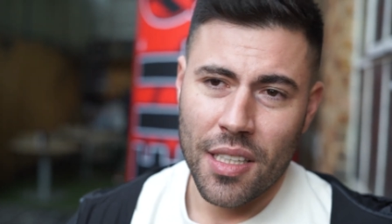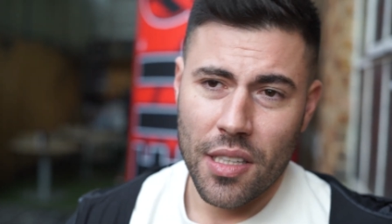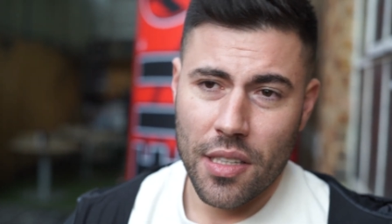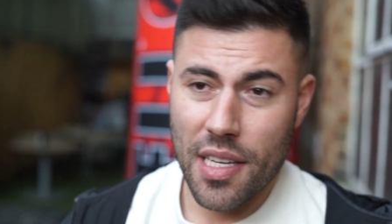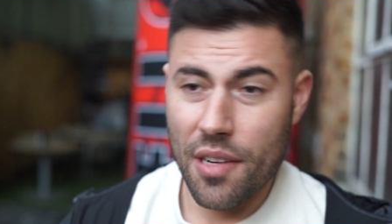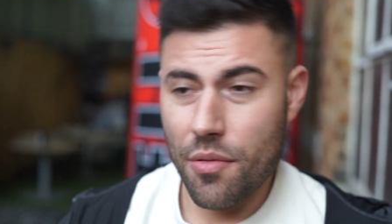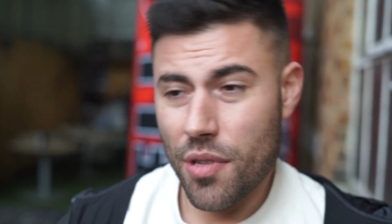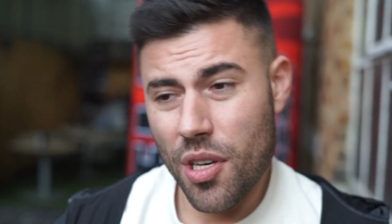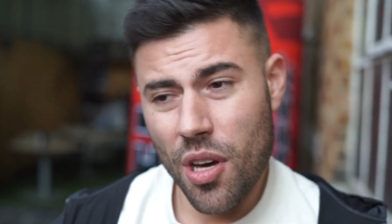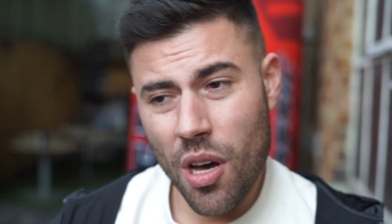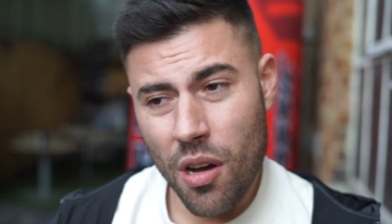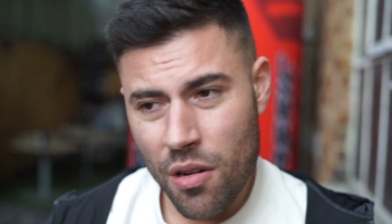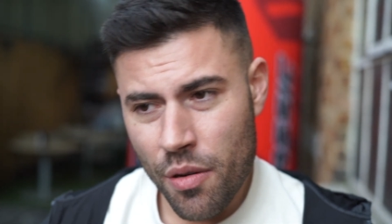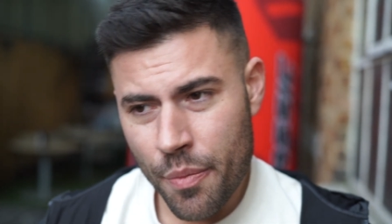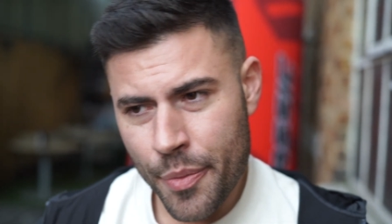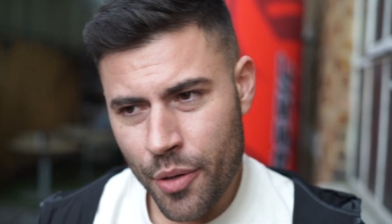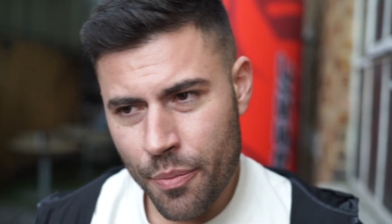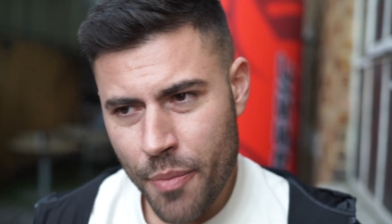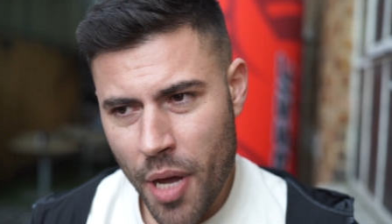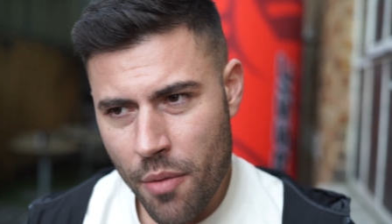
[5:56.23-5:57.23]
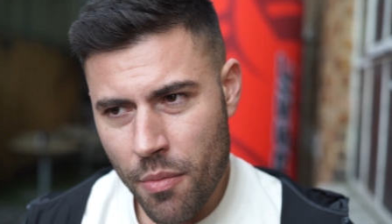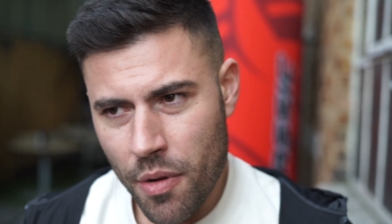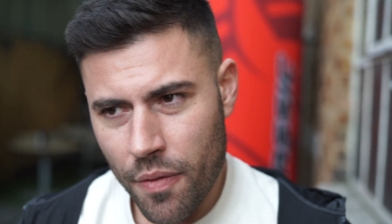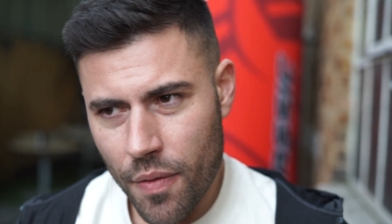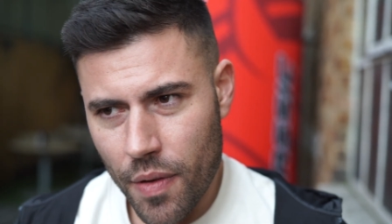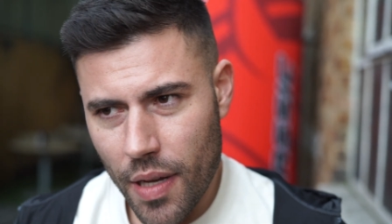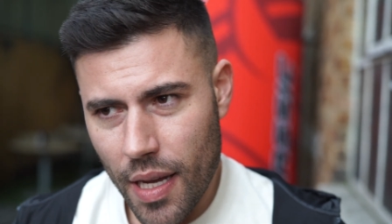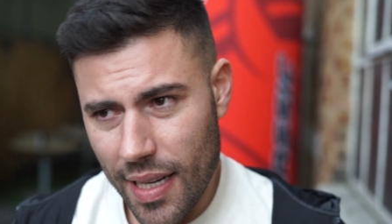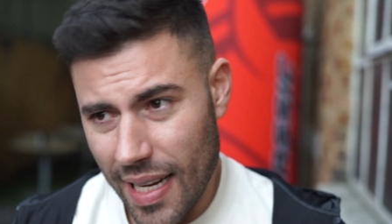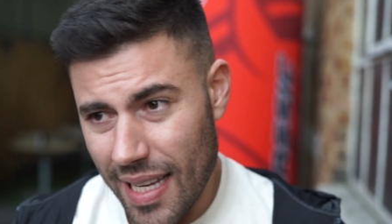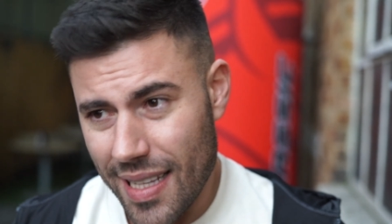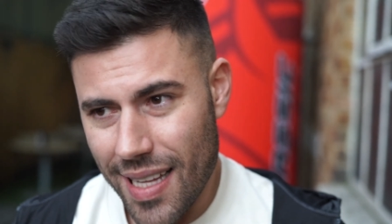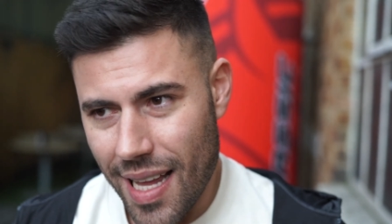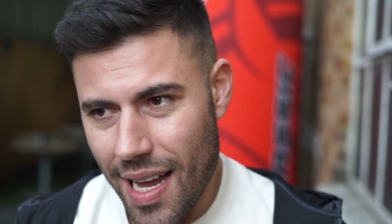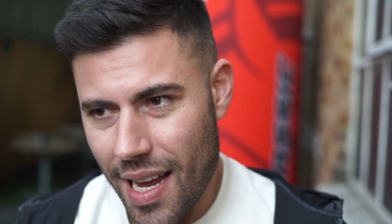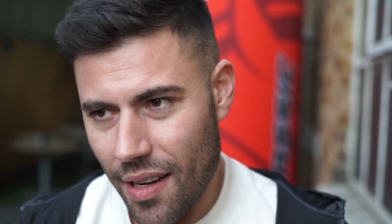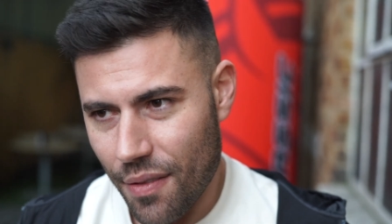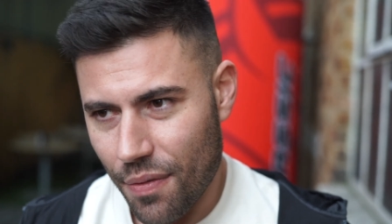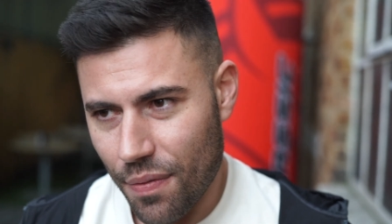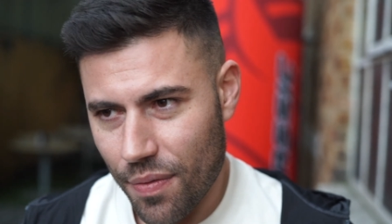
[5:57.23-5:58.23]
that was a horrible moment in his
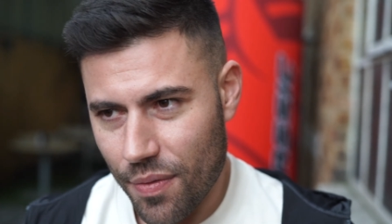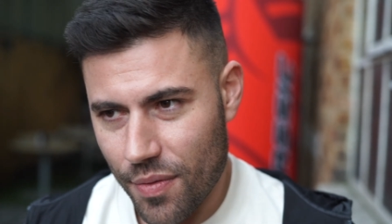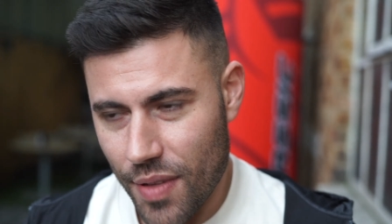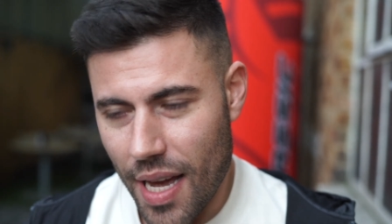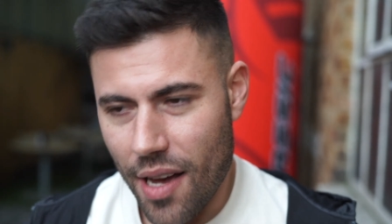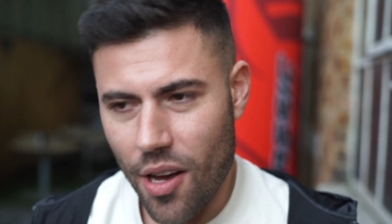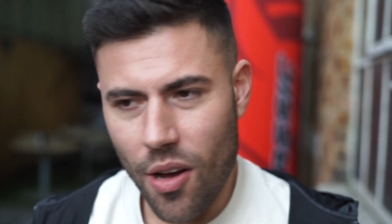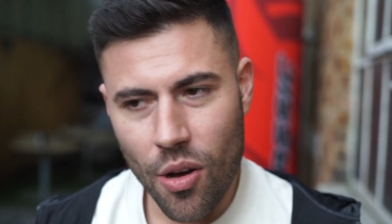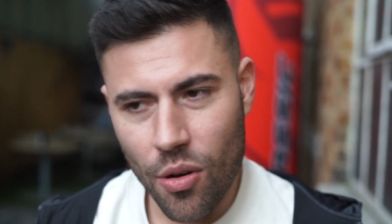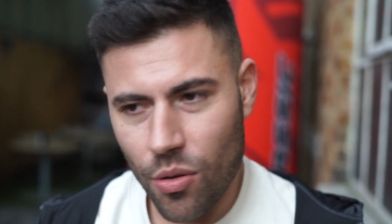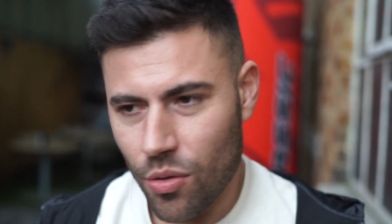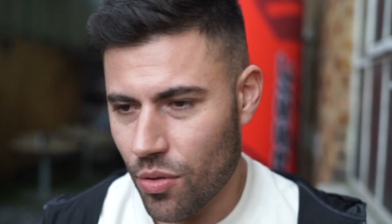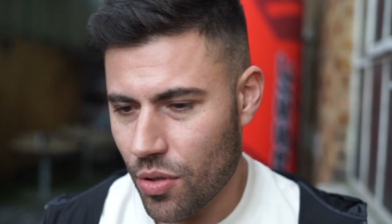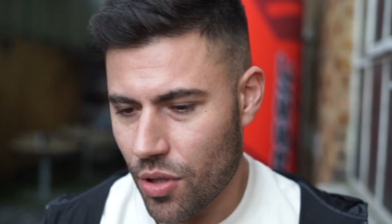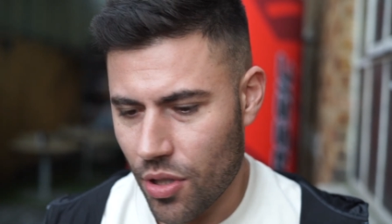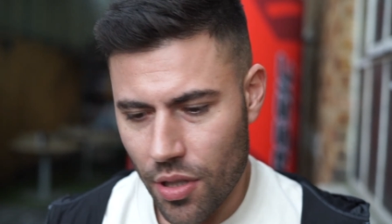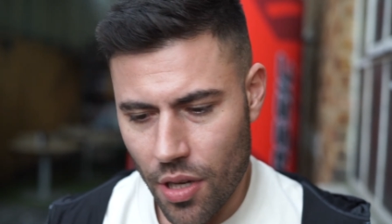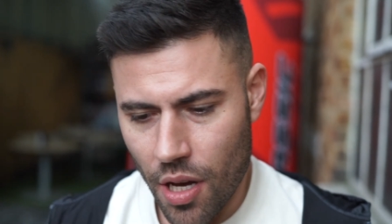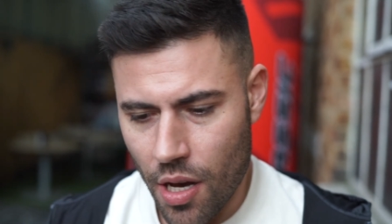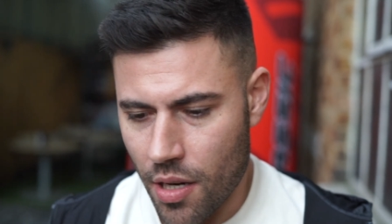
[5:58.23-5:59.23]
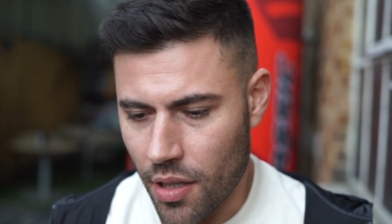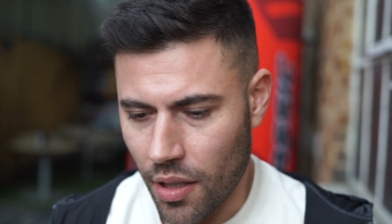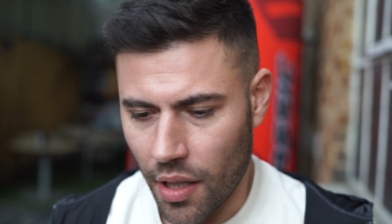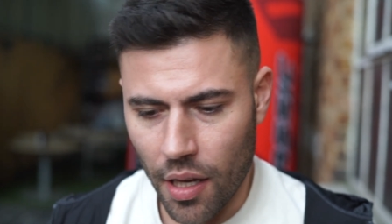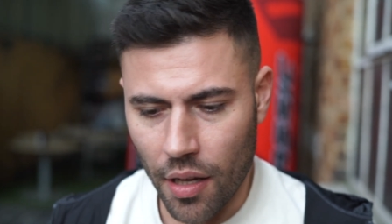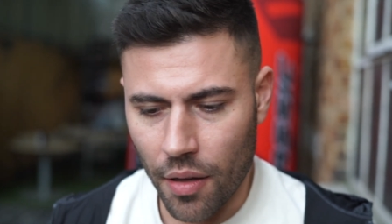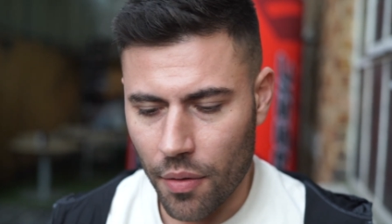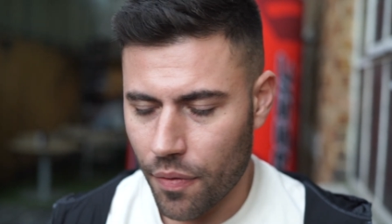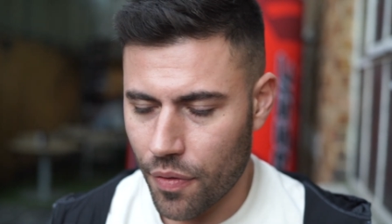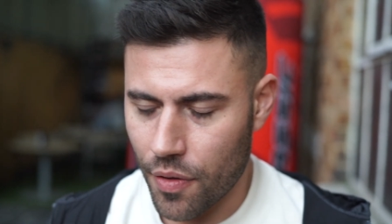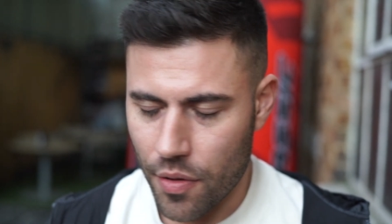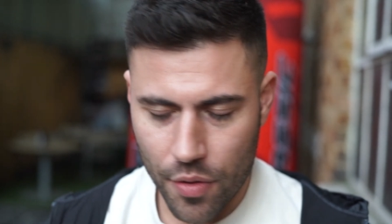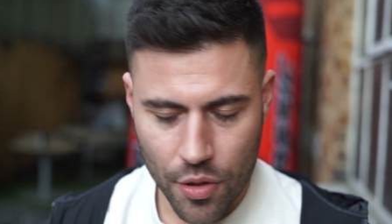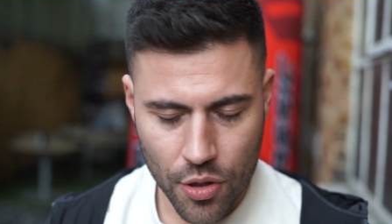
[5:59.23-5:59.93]
life, that whole saga, for